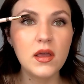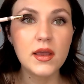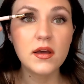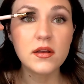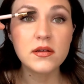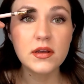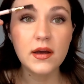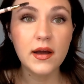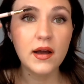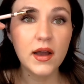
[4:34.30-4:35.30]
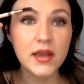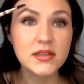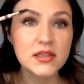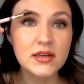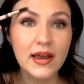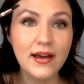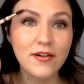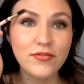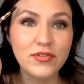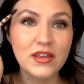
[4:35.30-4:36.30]
And I did
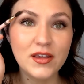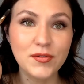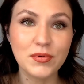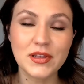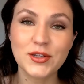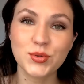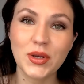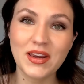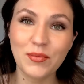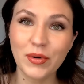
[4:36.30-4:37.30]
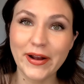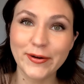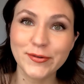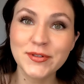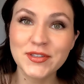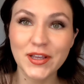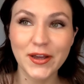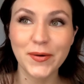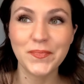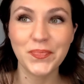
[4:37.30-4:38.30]
have the really trendy brows
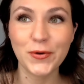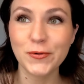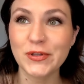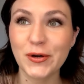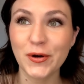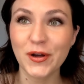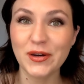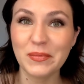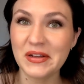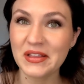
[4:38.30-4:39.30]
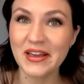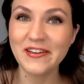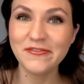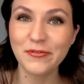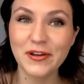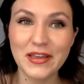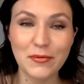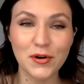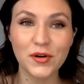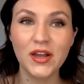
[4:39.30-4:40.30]
um, earlier on in my life where they
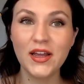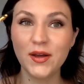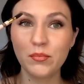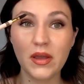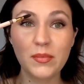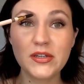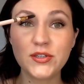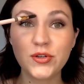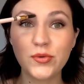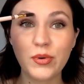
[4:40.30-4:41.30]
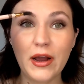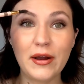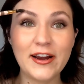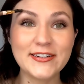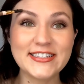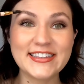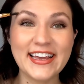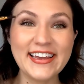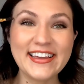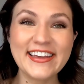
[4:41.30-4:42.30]
were maybe two brow hairs
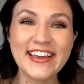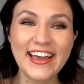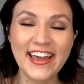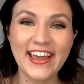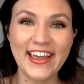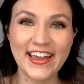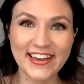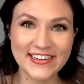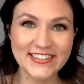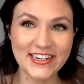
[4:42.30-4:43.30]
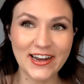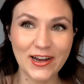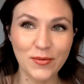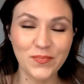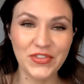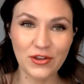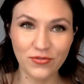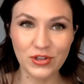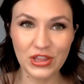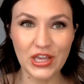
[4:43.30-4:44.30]
thick and um,
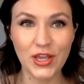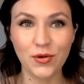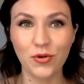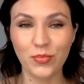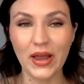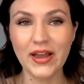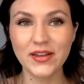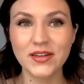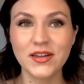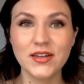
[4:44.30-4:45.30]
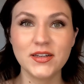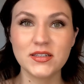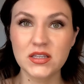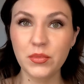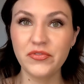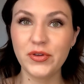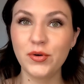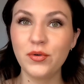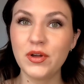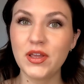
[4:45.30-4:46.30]
thankfully they grew back. Some of
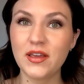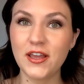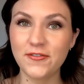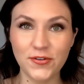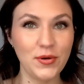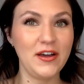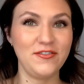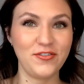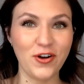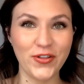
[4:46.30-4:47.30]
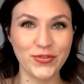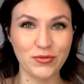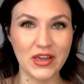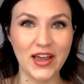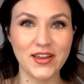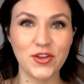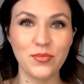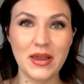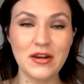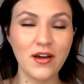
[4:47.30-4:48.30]
you, if you have gone through that, you
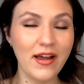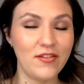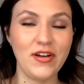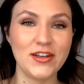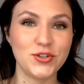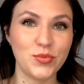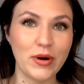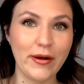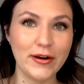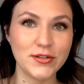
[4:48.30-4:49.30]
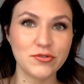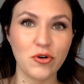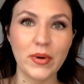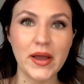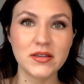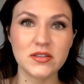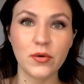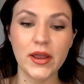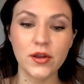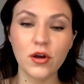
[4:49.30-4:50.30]
may not have had your brow hairs grow back. So
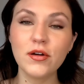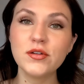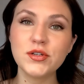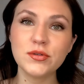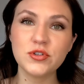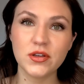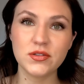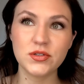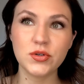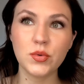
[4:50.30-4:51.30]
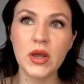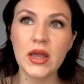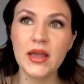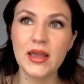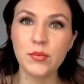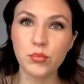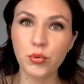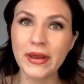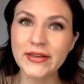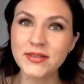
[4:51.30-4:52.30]
I encourage you just to
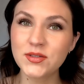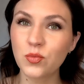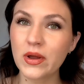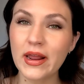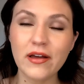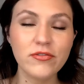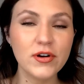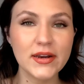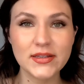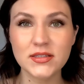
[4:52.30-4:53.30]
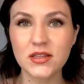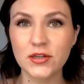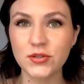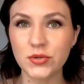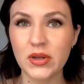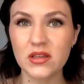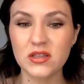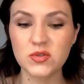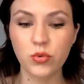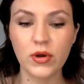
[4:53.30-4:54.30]
embrace whatever it is that they're doing at
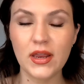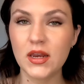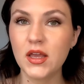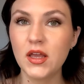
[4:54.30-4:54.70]
this point.